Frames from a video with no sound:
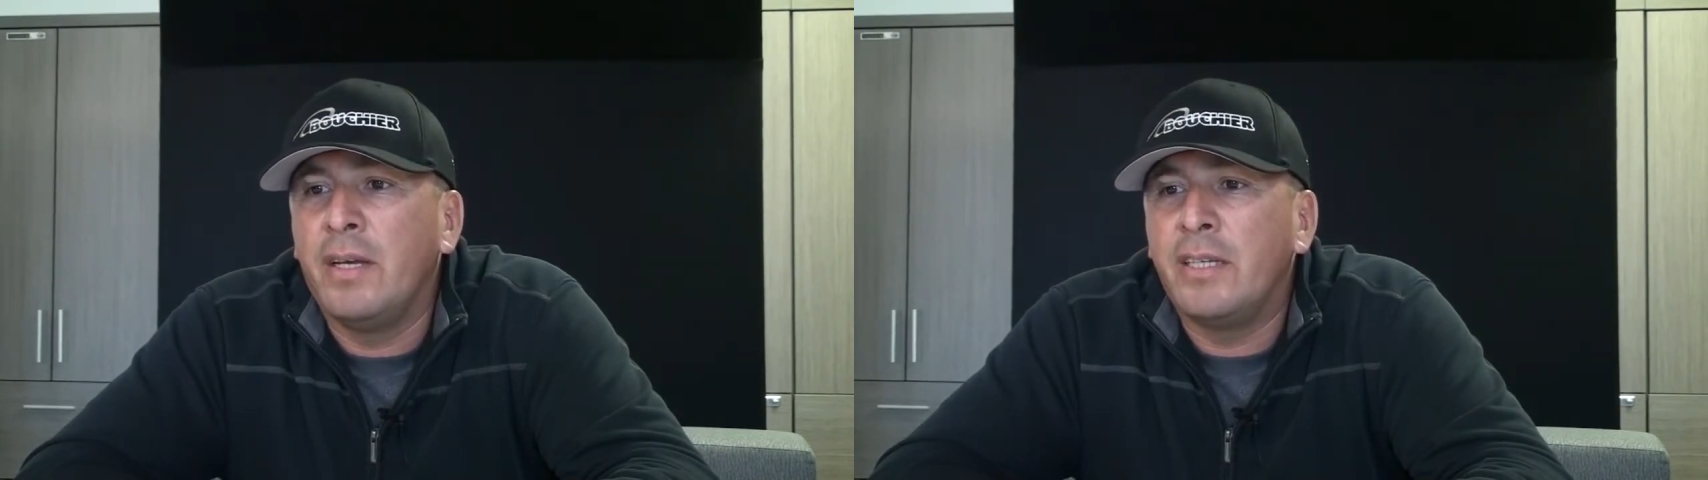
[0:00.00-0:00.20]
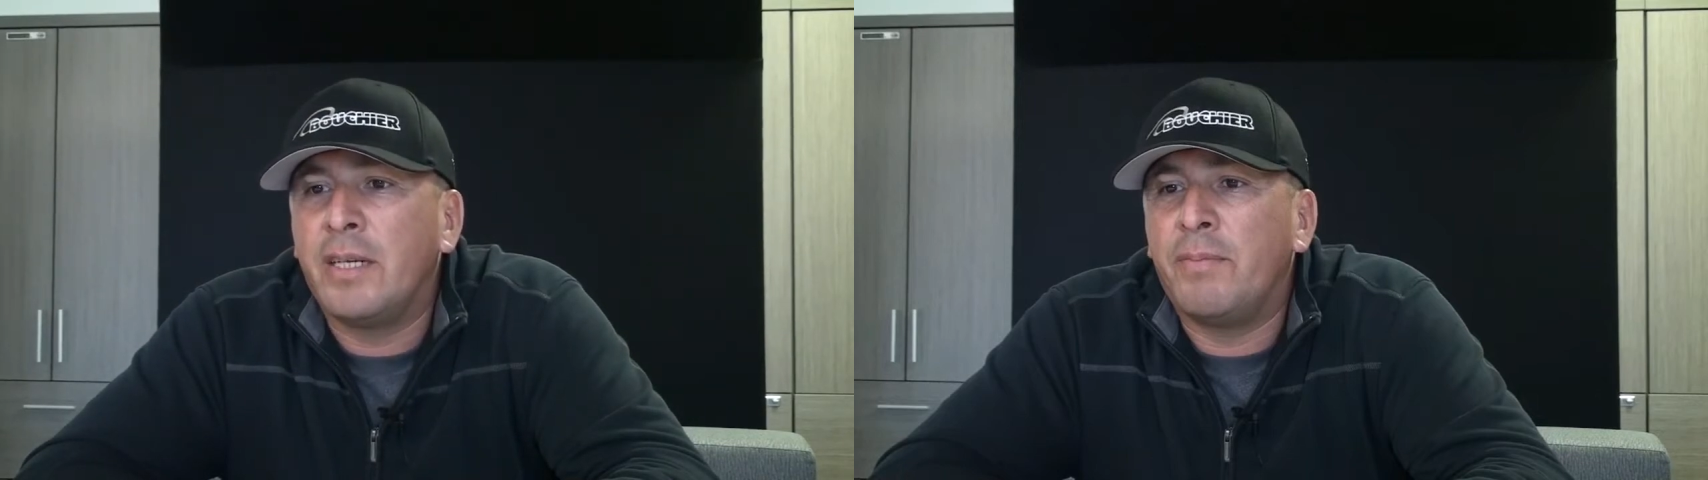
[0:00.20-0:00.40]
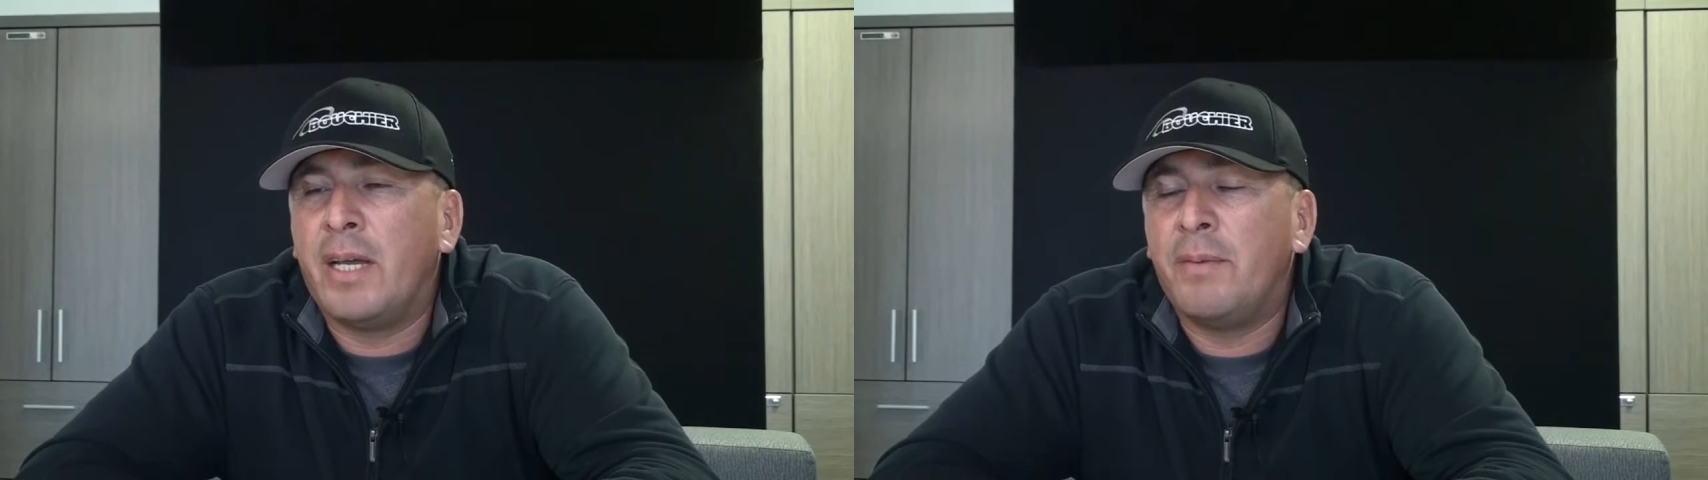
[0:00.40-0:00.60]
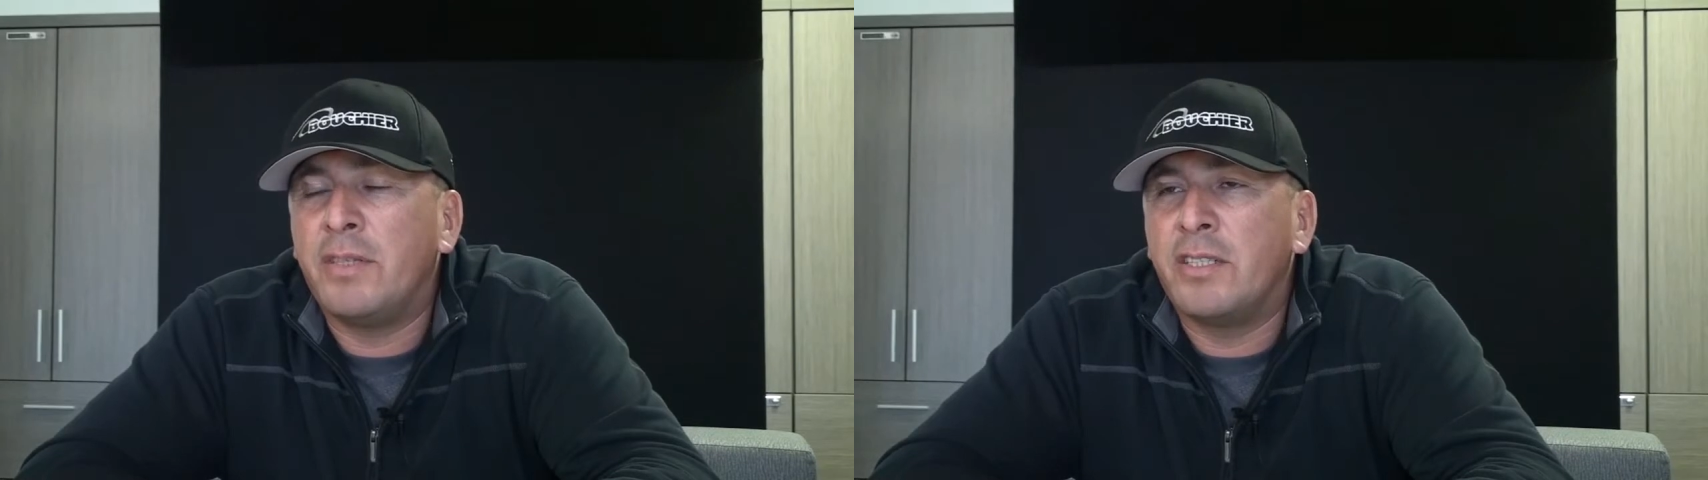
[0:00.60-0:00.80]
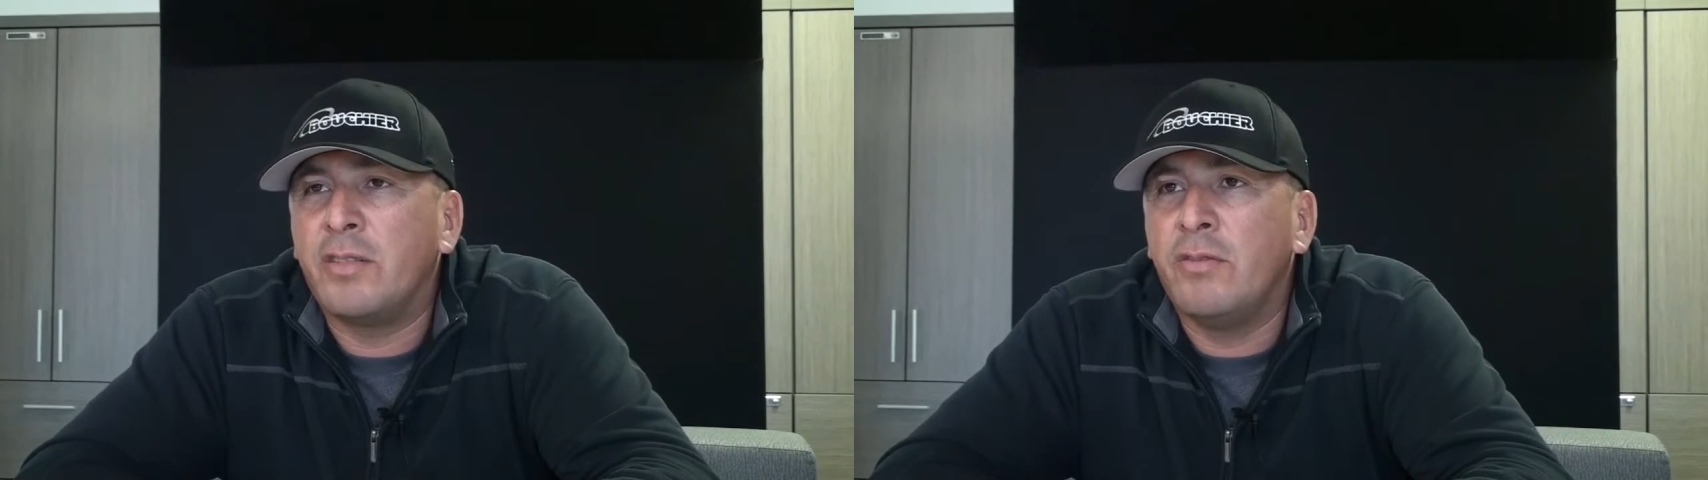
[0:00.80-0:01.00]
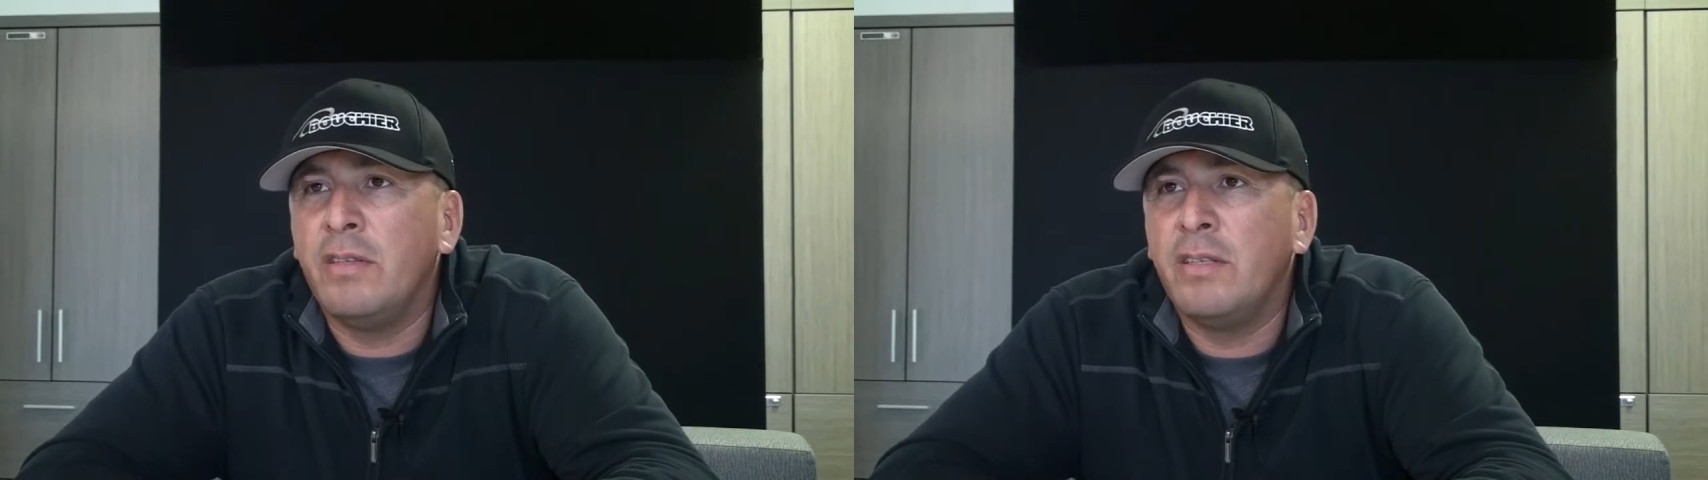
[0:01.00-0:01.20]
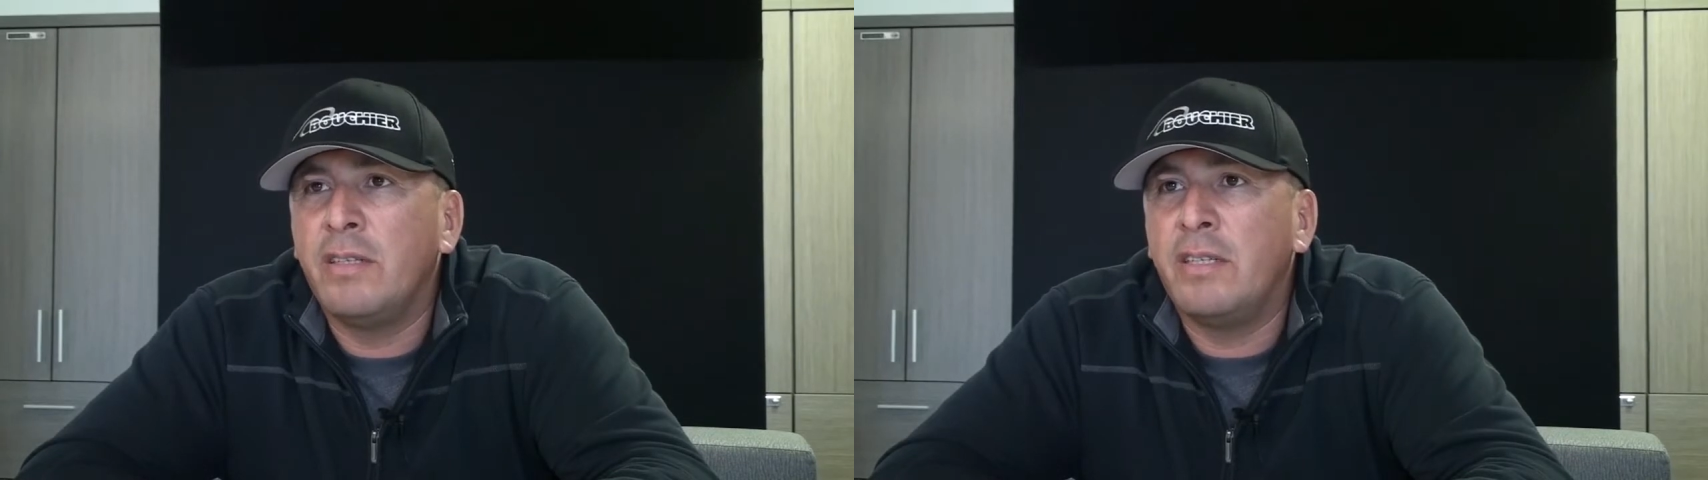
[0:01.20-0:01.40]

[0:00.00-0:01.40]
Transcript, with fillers: sometimes in school.